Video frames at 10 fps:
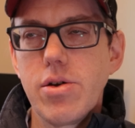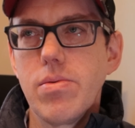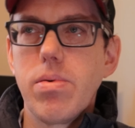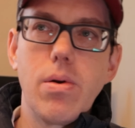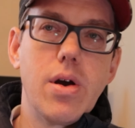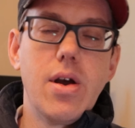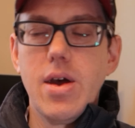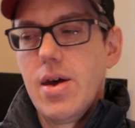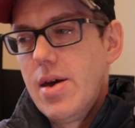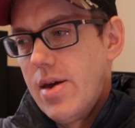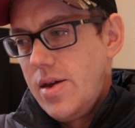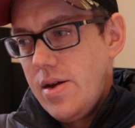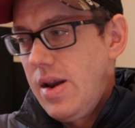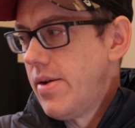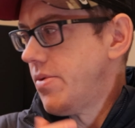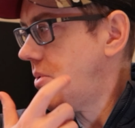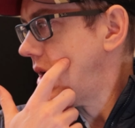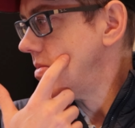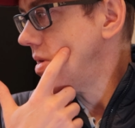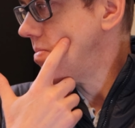your employer. You never want to be